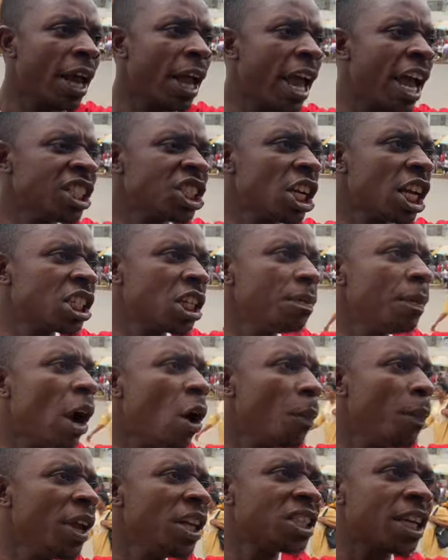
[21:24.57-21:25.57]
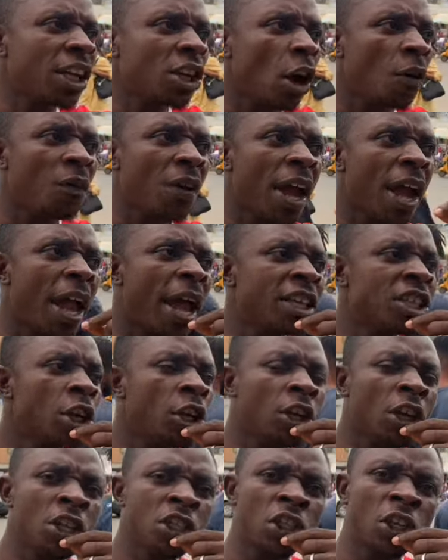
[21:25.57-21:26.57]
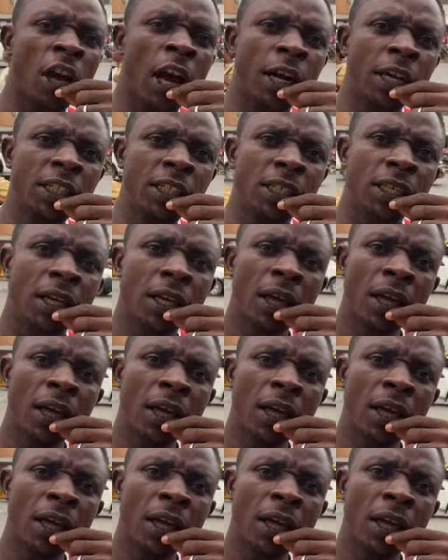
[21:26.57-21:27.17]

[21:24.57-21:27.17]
and Shetima will be in charge of security.